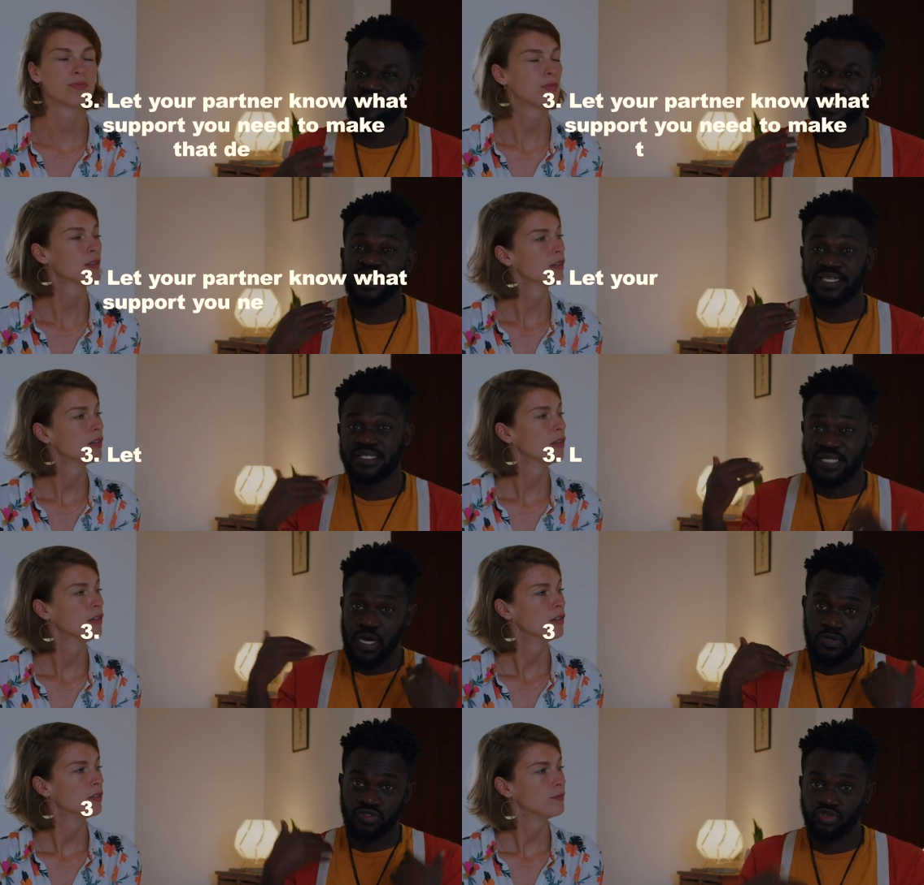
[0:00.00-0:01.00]
Speaker 1: to make it
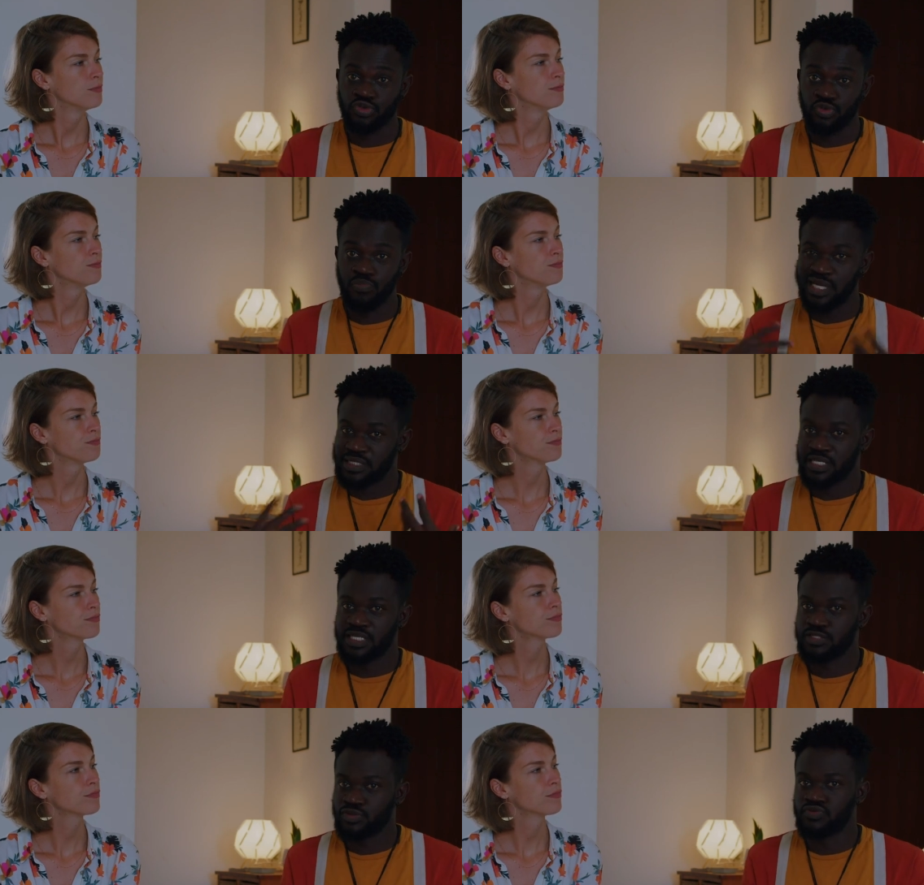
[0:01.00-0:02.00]
easier on you
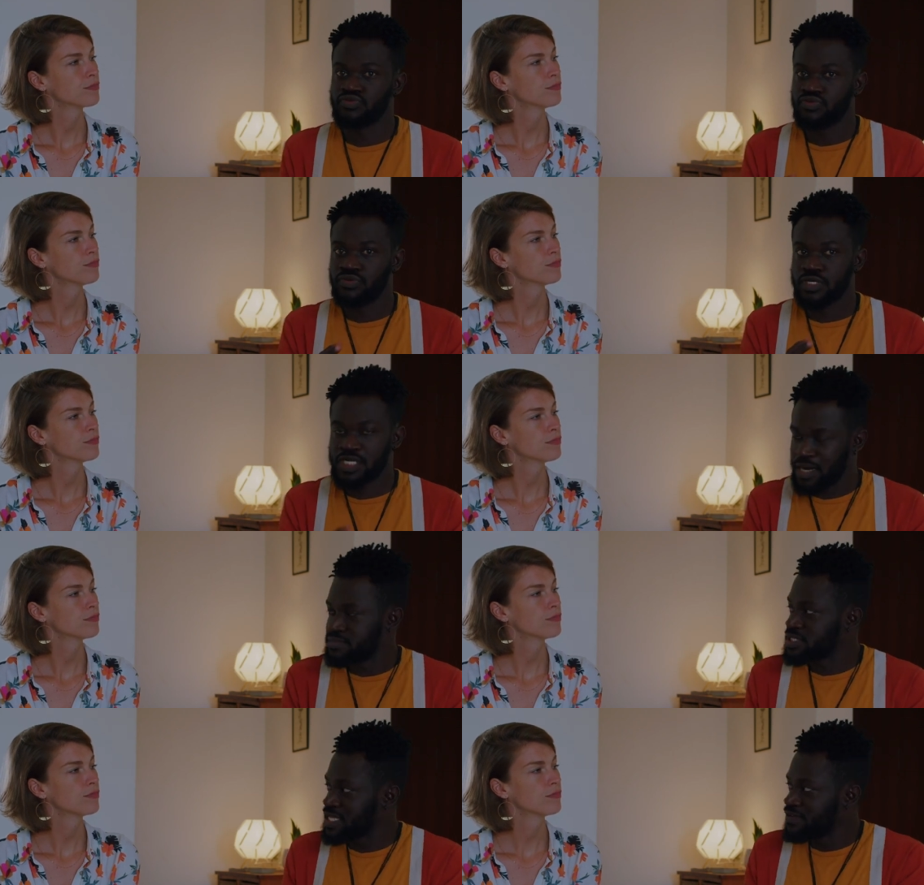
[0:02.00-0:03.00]
mentally to
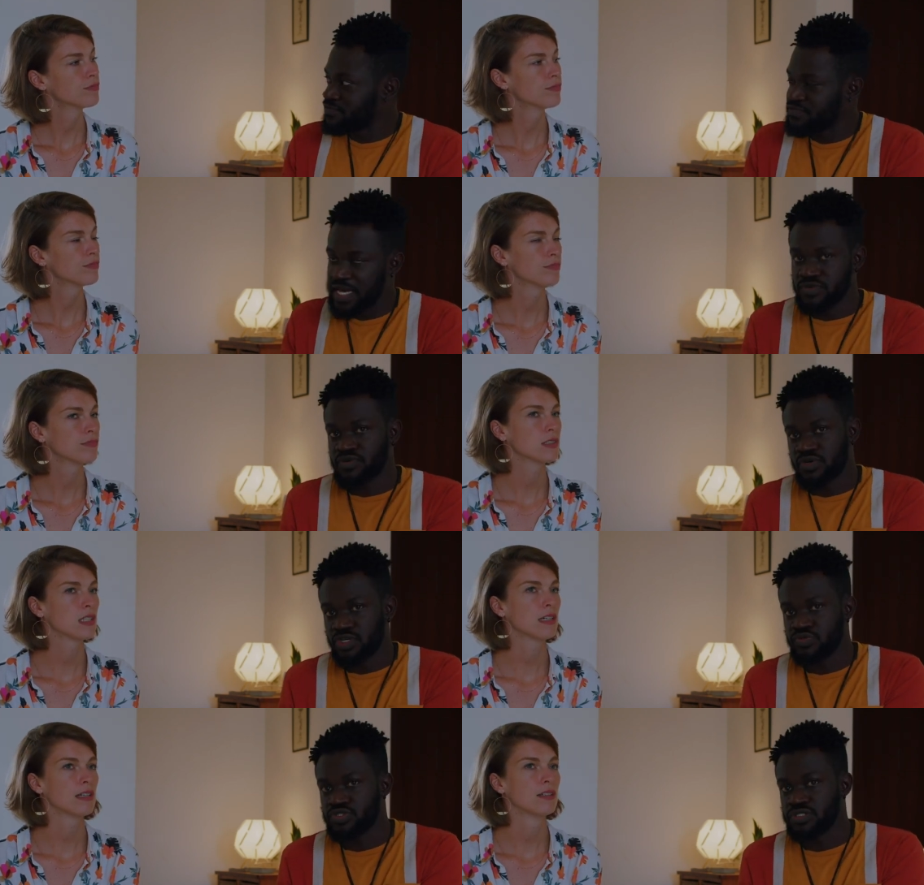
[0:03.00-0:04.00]
come to that final
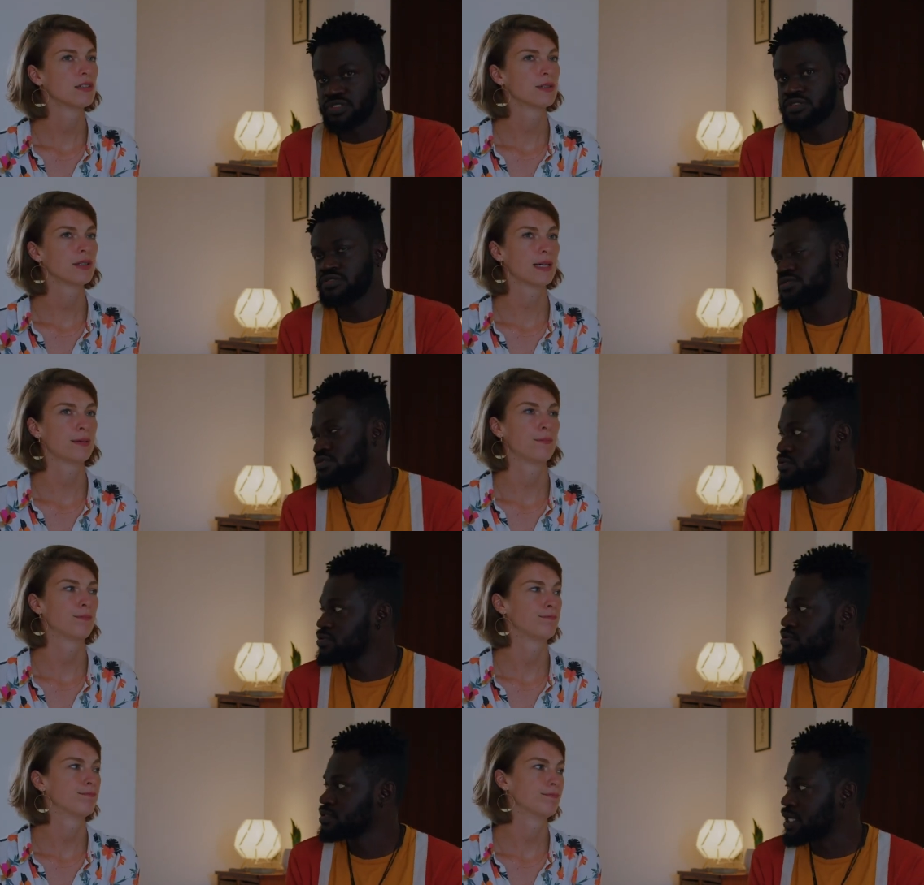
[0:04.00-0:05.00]
conclusion. Yeah.
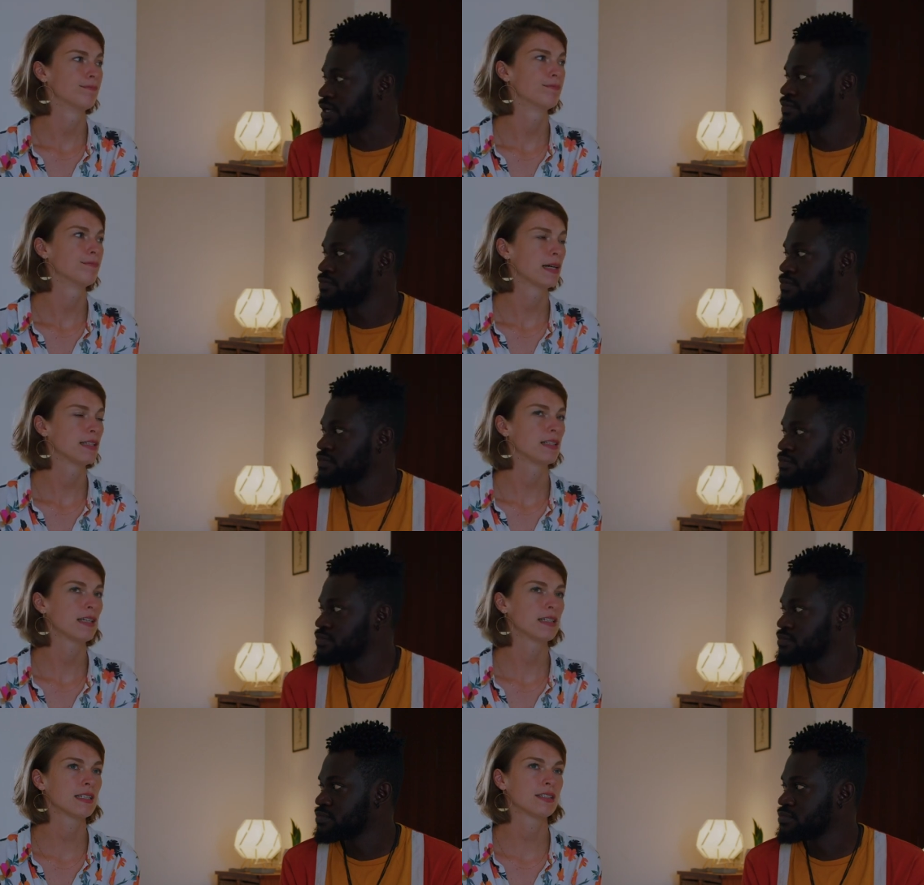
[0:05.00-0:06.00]
Yeah.
Speaker 2: I
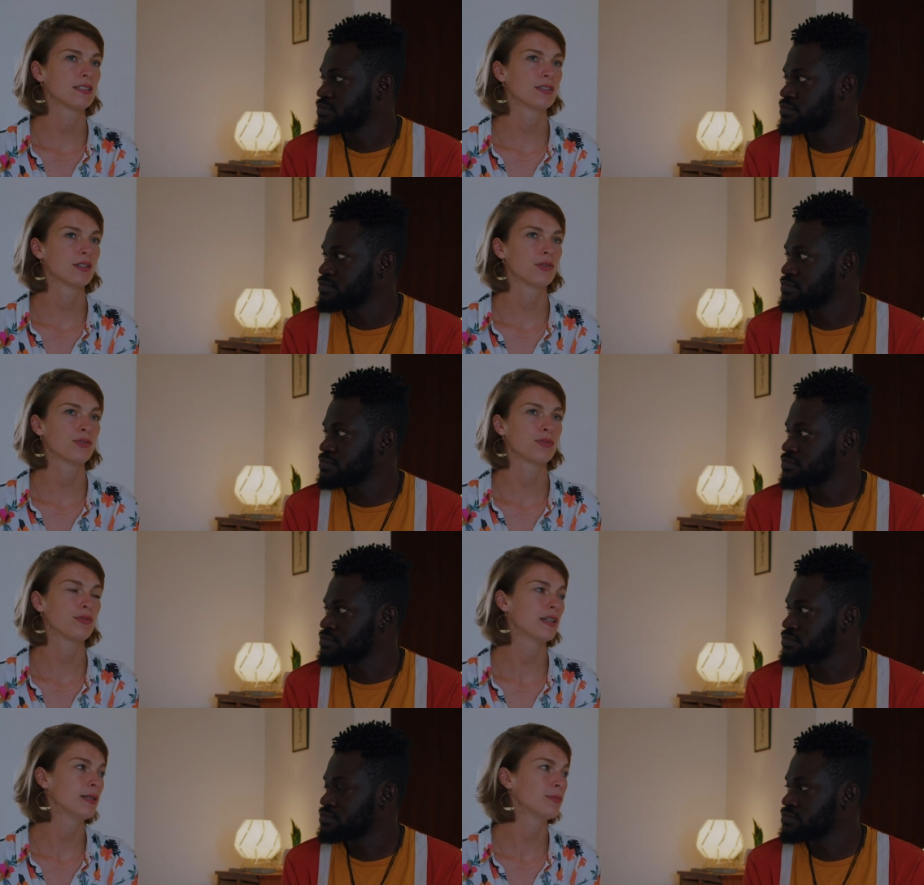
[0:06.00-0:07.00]
think that's also
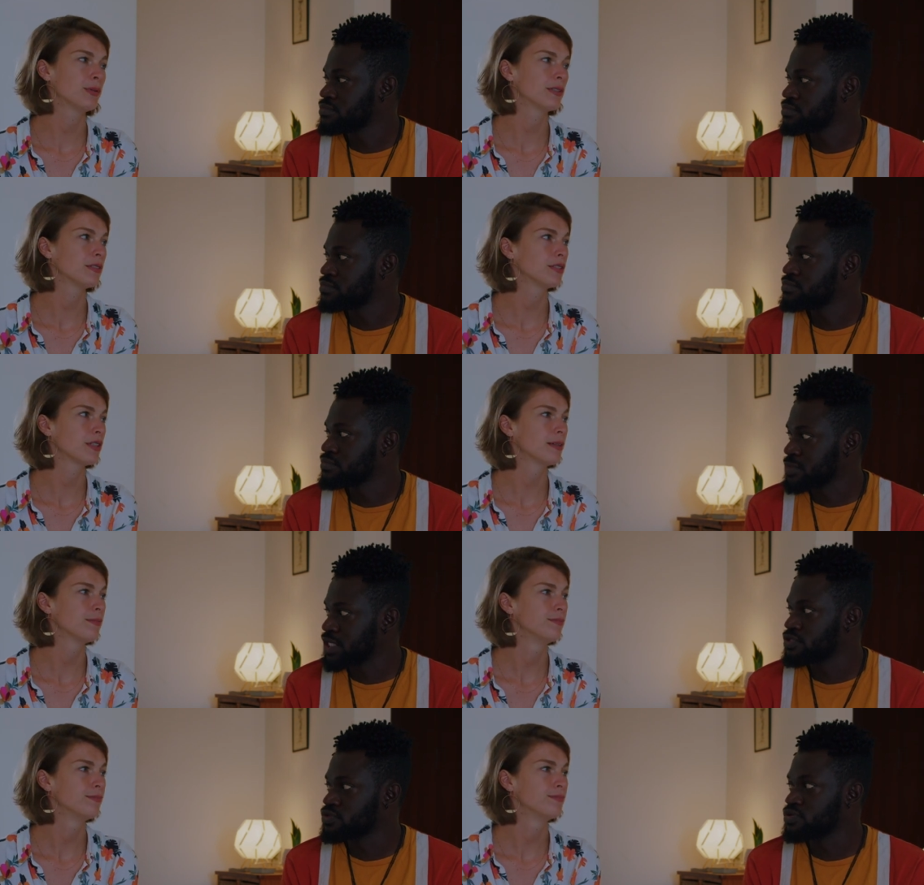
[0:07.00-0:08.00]
very important.
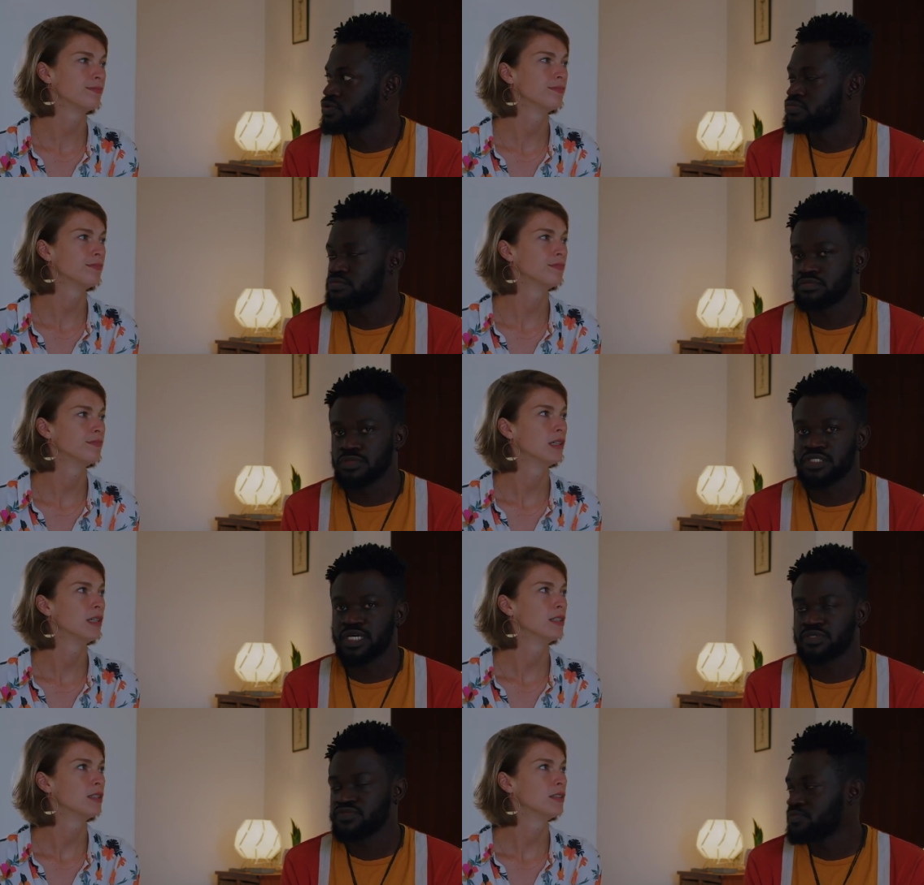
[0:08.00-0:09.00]
Yeah. Yeah.
Speaker 1: So in
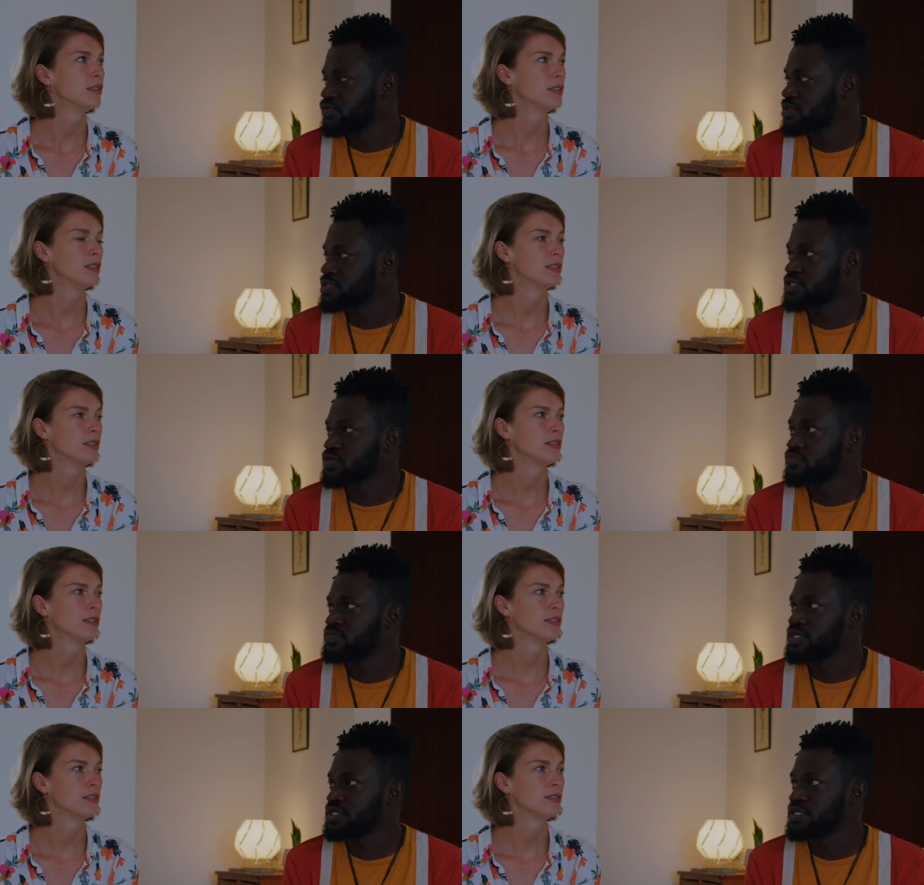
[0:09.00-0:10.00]
terms of support, it
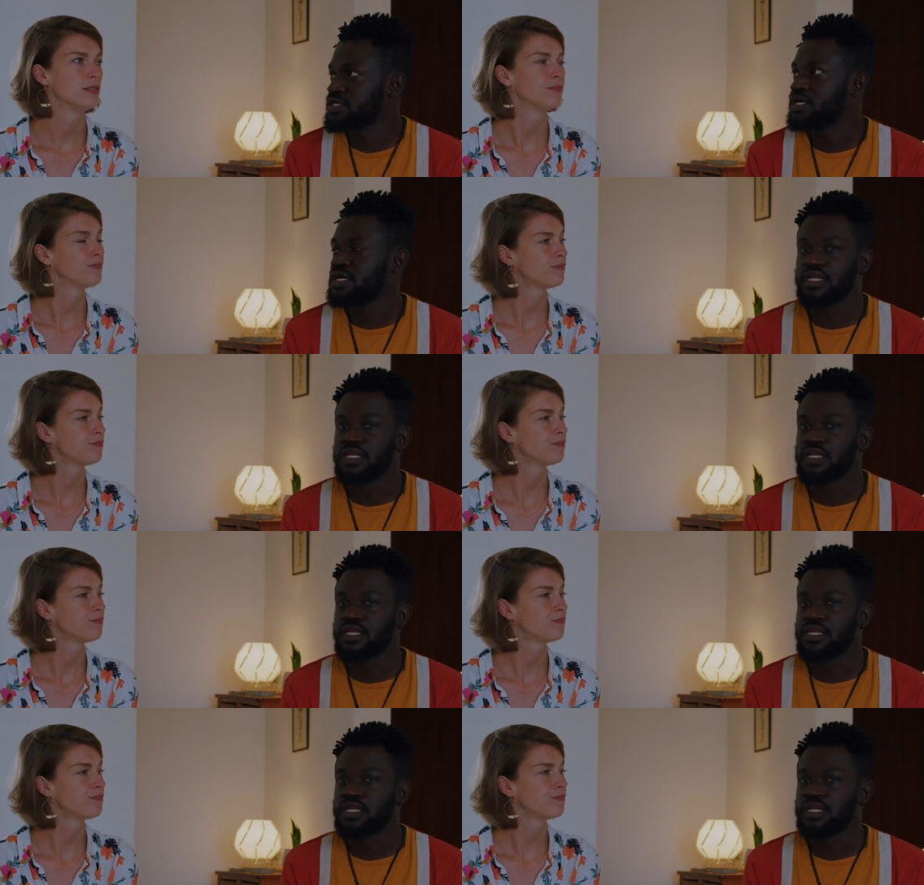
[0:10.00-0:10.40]
could be